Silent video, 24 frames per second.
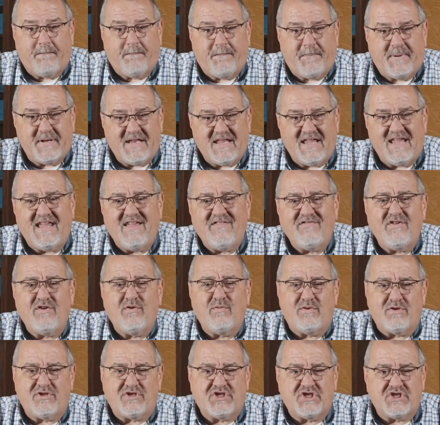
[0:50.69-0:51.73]
But even
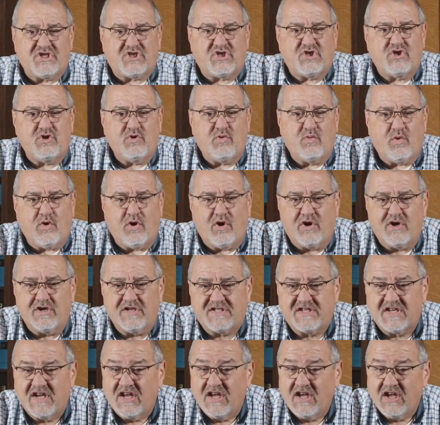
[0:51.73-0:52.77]
with just two
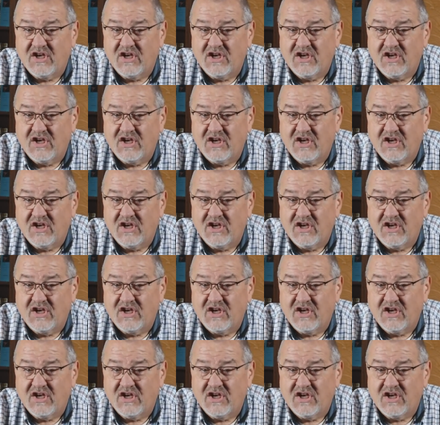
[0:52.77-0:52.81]
words,